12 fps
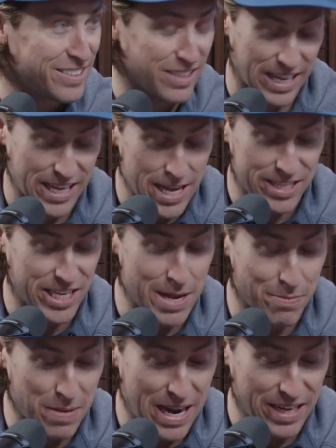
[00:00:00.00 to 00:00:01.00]
Like, to
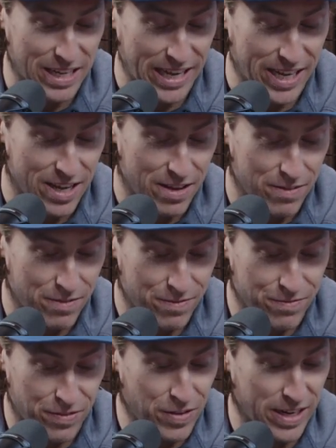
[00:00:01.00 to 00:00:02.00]
keep in mind, like,
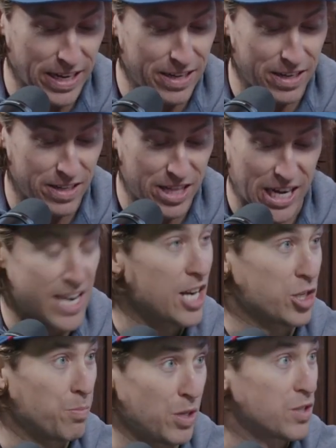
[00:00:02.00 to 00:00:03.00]
fucking the
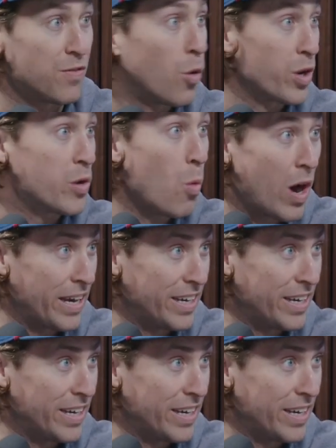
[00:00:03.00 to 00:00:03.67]
Canucks are plus 41.